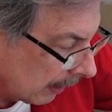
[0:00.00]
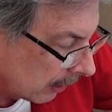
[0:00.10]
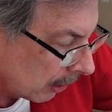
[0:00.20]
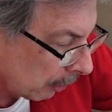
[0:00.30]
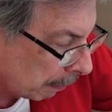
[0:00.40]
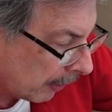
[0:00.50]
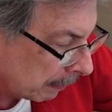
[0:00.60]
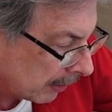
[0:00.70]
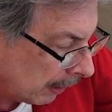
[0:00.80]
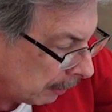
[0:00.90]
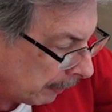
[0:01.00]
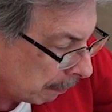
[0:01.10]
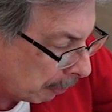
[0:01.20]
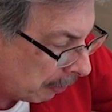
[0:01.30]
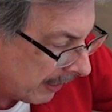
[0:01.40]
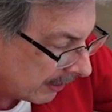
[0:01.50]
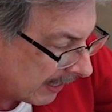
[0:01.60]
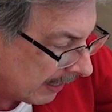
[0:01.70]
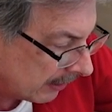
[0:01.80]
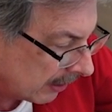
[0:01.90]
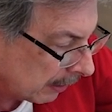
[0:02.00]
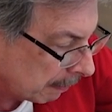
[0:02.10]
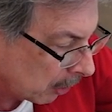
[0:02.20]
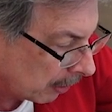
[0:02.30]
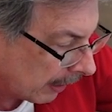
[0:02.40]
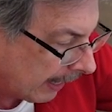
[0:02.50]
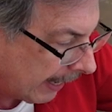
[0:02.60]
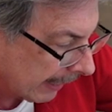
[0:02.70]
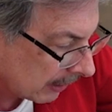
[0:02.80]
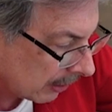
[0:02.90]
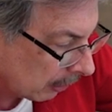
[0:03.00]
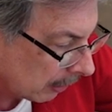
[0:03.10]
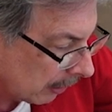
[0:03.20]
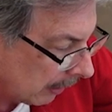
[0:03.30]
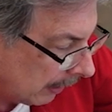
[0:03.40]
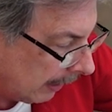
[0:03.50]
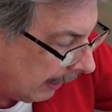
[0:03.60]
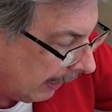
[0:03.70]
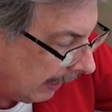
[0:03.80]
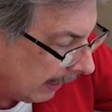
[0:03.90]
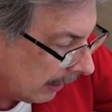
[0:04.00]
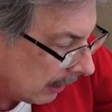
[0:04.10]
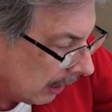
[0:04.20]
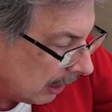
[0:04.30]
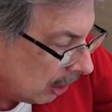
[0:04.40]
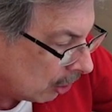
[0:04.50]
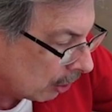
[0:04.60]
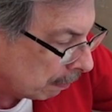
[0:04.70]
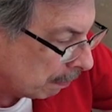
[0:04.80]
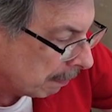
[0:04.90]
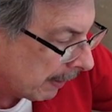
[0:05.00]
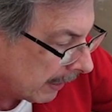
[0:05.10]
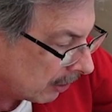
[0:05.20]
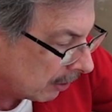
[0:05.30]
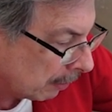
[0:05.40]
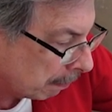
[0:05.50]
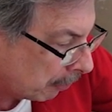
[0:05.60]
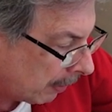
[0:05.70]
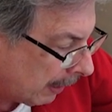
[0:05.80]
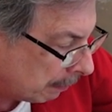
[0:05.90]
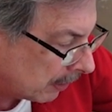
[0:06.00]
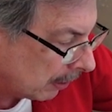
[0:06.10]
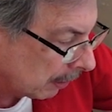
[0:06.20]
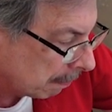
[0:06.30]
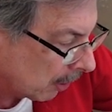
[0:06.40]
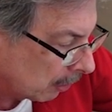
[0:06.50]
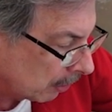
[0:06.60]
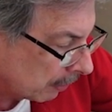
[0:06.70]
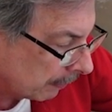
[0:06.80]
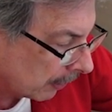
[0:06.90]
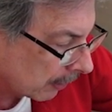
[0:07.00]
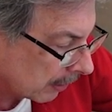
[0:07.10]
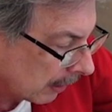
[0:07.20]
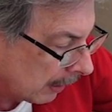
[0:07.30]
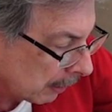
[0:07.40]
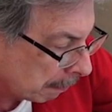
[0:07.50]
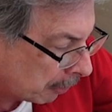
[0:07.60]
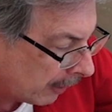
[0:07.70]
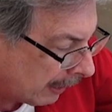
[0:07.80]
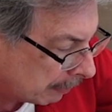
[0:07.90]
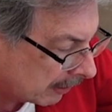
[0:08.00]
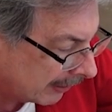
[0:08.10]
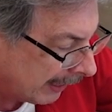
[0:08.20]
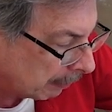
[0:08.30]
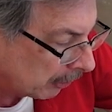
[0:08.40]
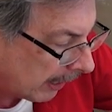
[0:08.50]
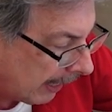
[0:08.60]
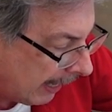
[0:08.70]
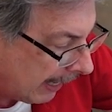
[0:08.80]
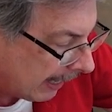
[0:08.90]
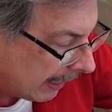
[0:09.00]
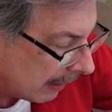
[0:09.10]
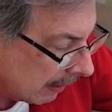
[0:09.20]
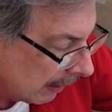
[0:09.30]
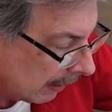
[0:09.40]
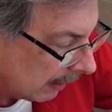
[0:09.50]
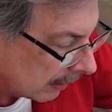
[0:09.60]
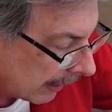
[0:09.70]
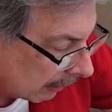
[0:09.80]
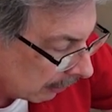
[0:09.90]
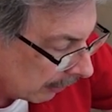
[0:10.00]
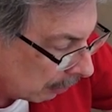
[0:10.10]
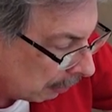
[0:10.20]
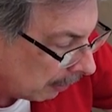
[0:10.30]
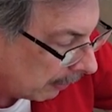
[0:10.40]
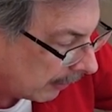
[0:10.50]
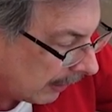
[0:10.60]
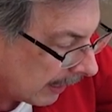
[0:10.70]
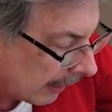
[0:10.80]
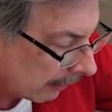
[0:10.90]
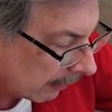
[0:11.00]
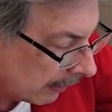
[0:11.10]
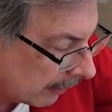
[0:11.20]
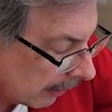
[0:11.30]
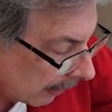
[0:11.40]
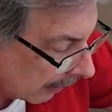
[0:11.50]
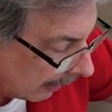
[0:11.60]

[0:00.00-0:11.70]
So the props need to be pressed onto the motor axle. And you should match the props to the motors first. The props labeled A. It's got a little thing on it right there.